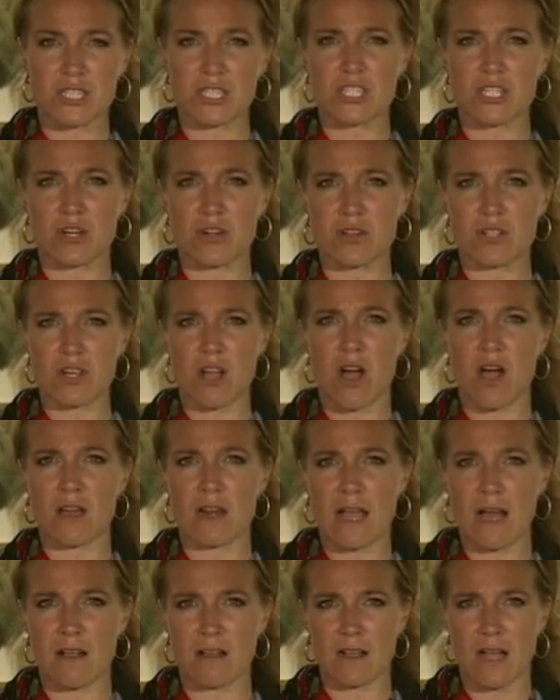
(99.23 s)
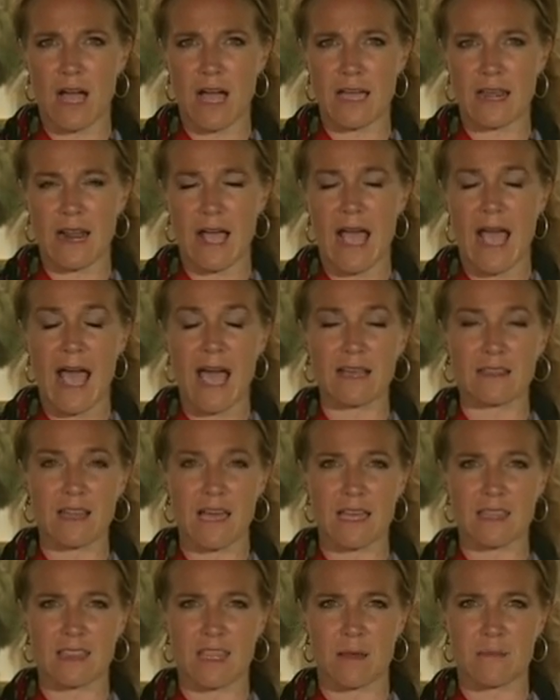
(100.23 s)
turned on al-Qaeda,
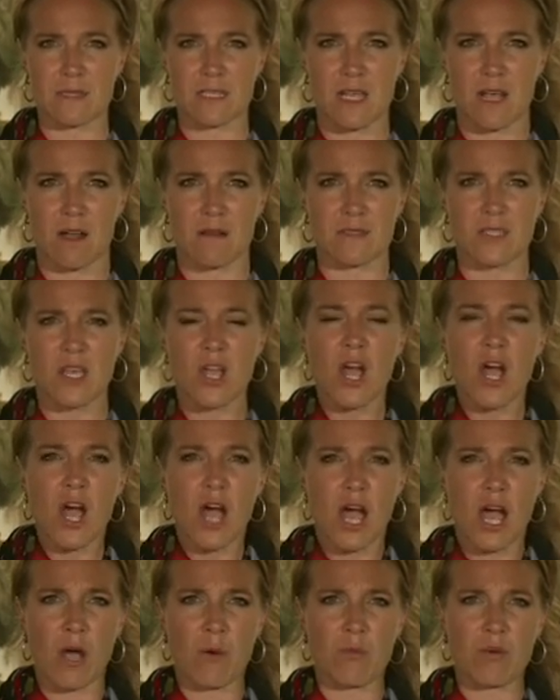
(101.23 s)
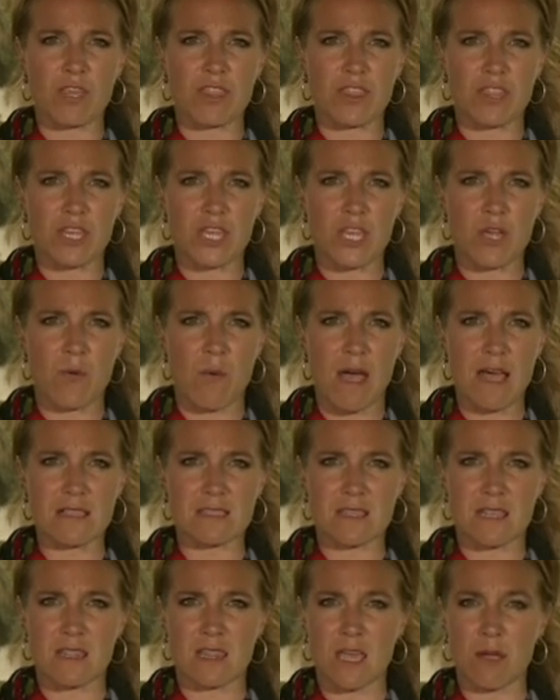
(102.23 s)
allied themselves with the
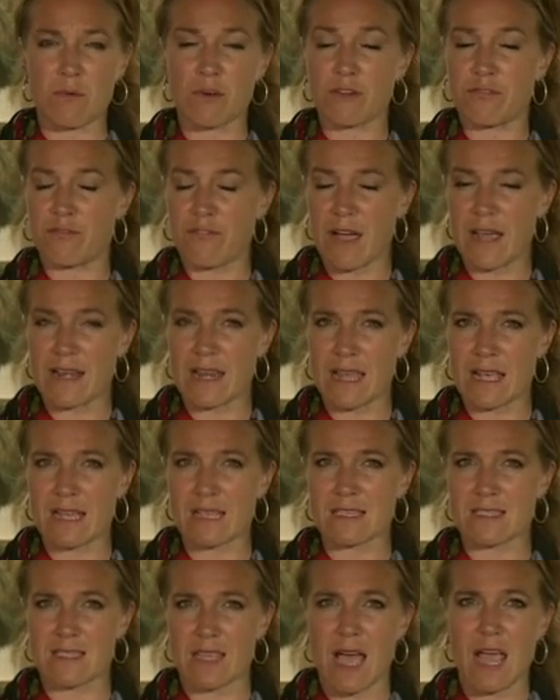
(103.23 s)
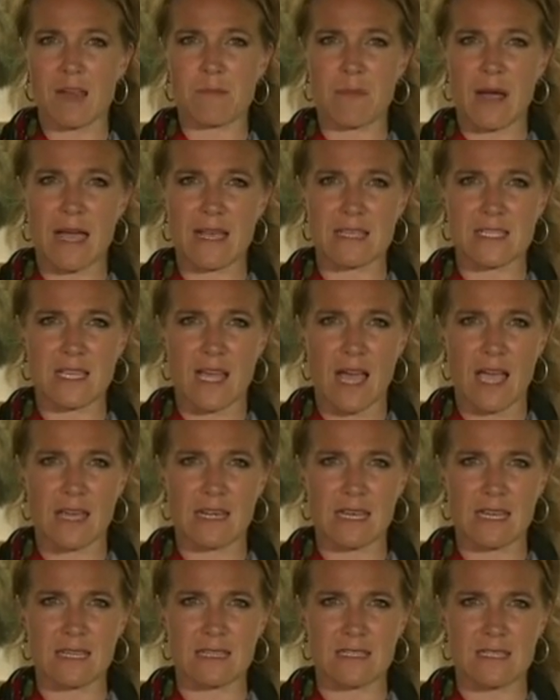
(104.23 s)
U.S., and they were fighting side by
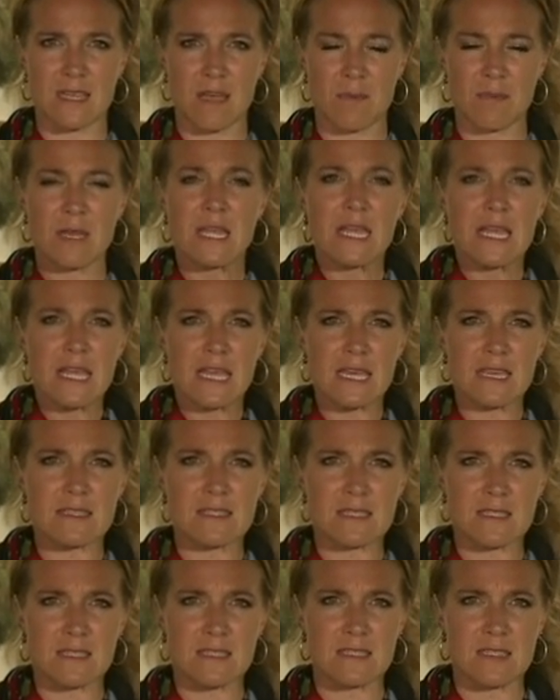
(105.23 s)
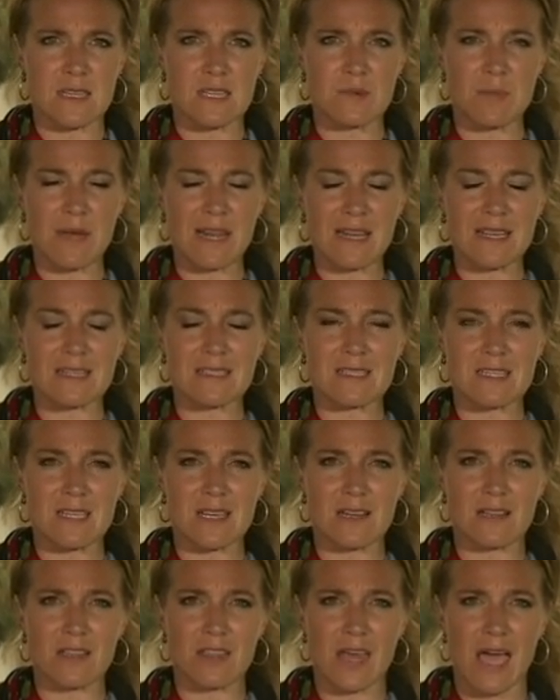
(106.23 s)
side in some instances. But
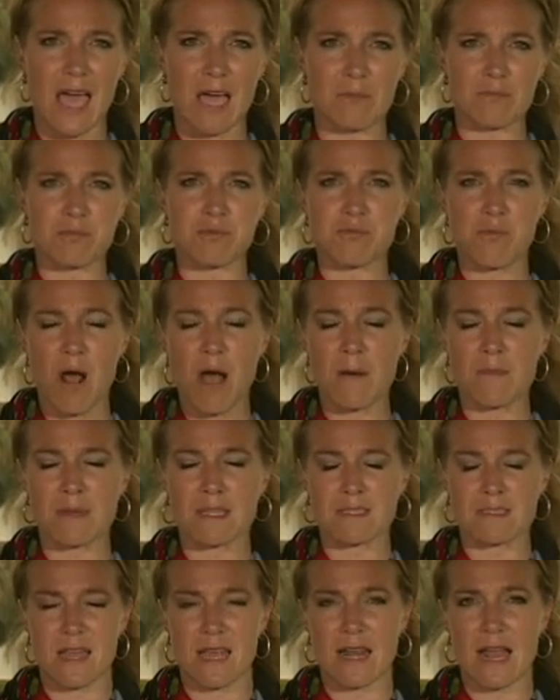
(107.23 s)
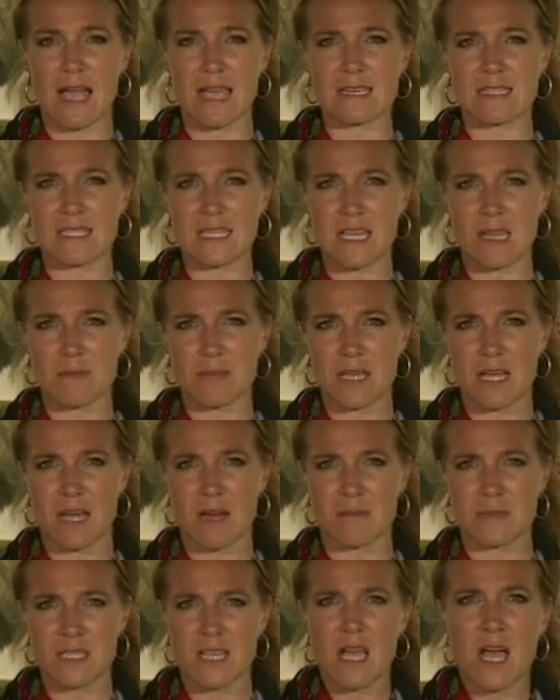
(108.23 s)
until that promise, that idea
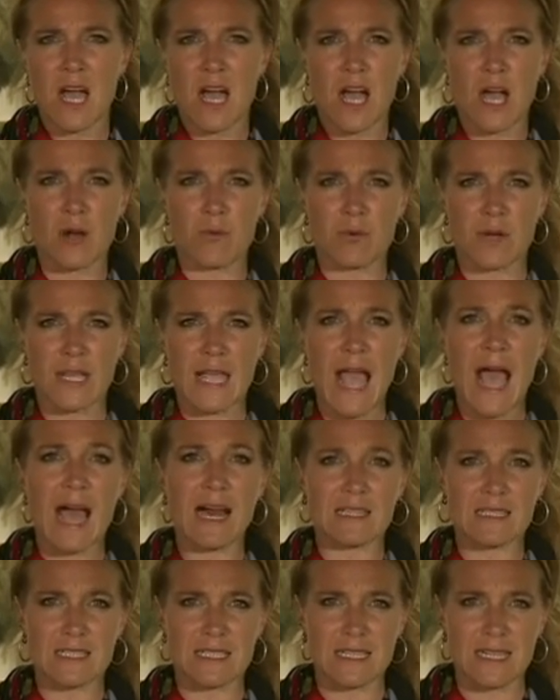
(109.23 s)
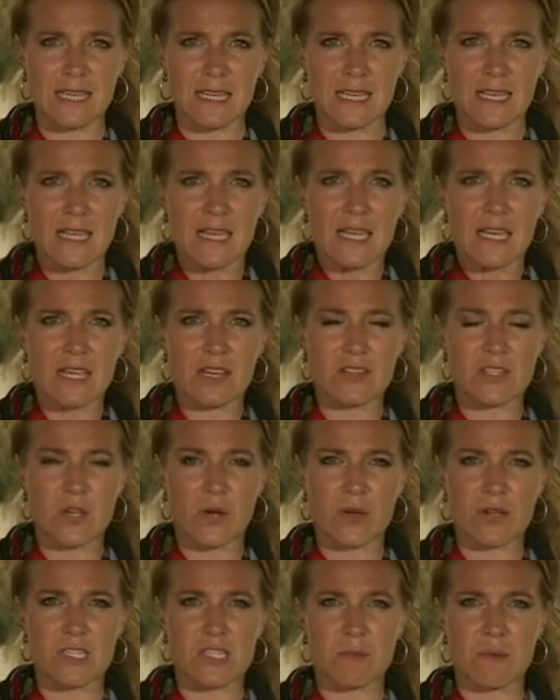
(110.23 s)
becomes a reality, it is
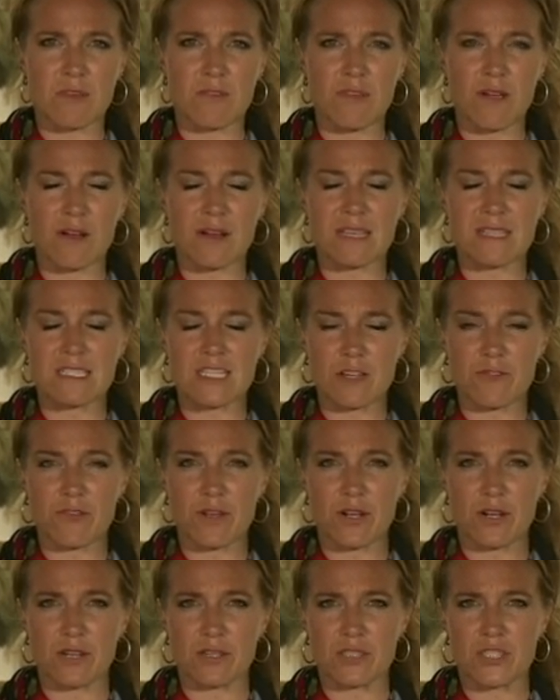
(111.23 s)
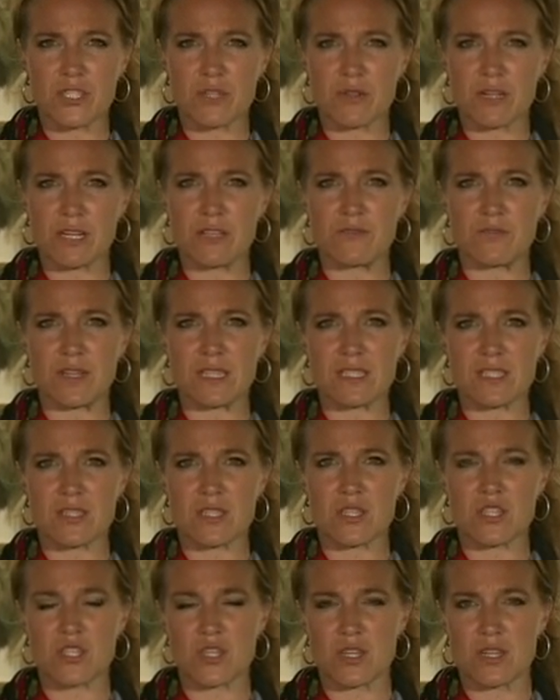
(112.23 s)
going to be very difficult to convince
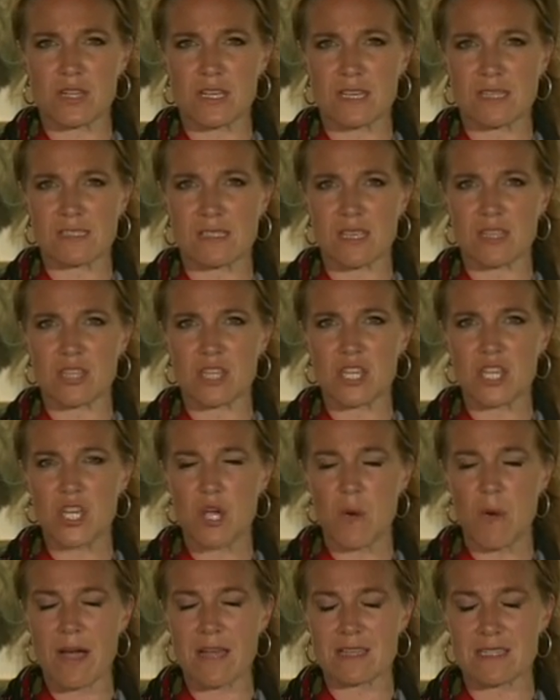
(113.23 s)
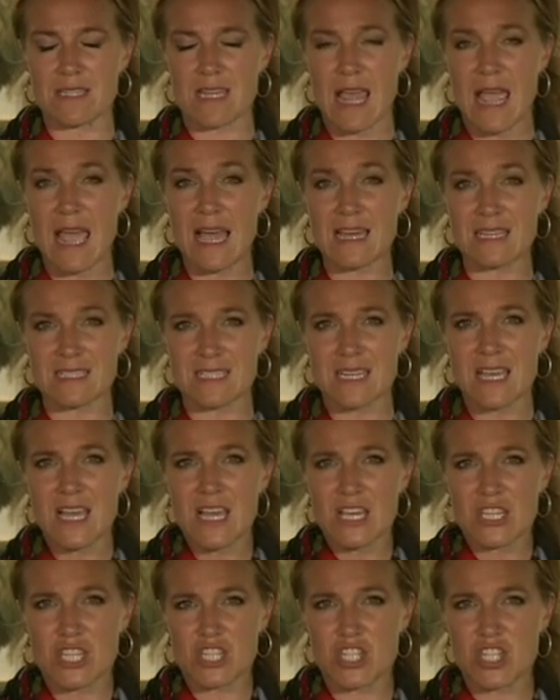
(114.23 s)
the Sunnis that the U.S. and
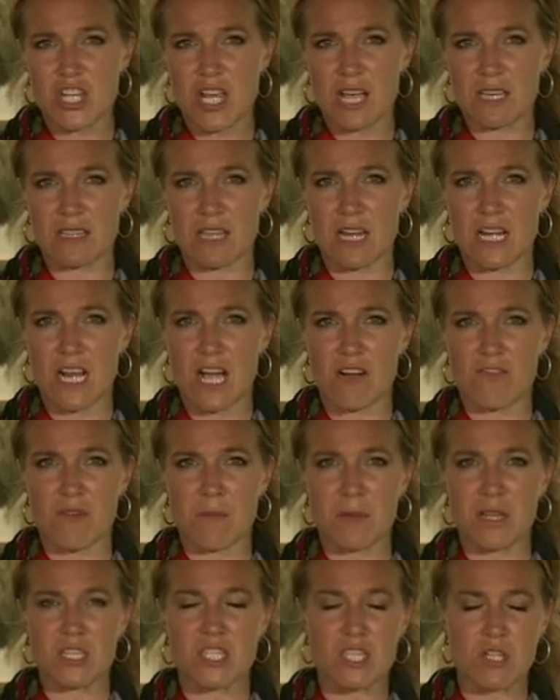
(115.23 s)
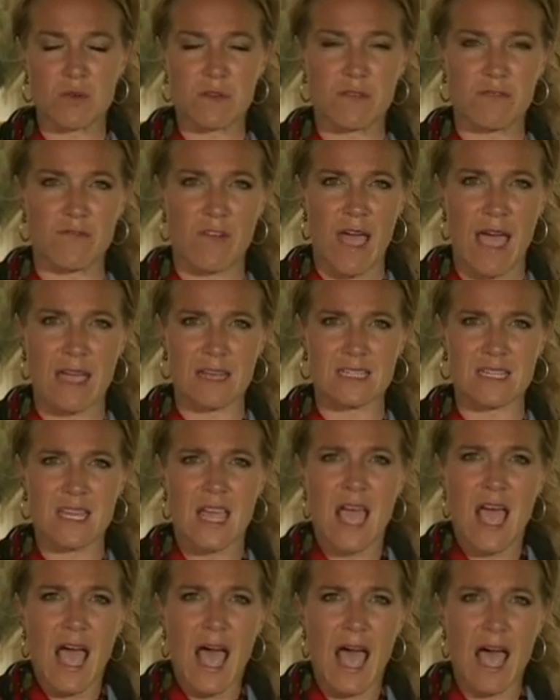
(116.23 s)
the Shia-led government do in fact
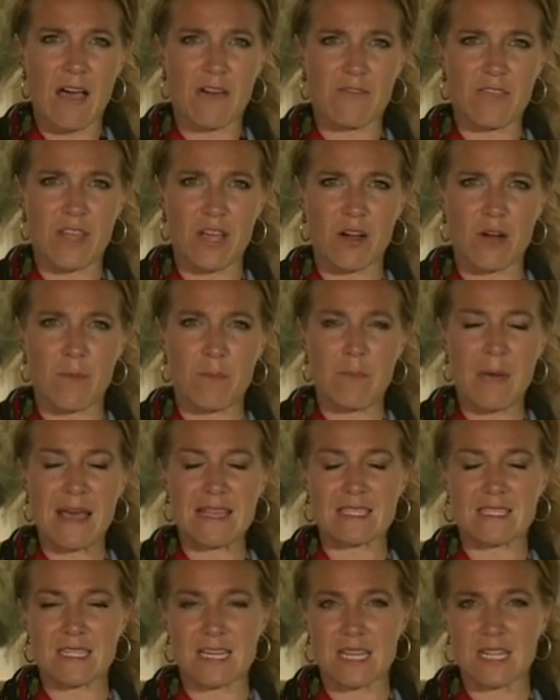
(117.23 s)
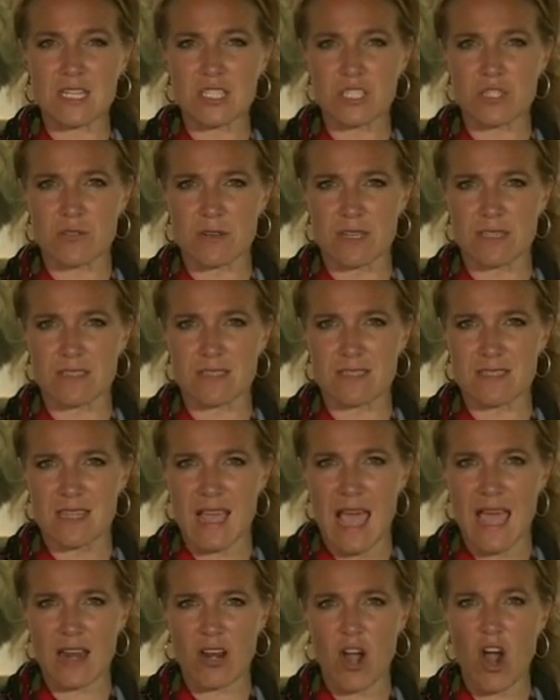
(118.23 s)
have their best interests
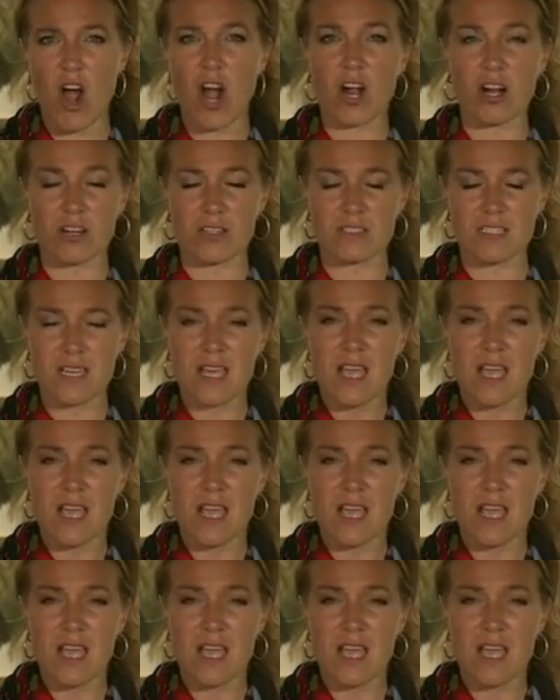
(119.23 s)
at heart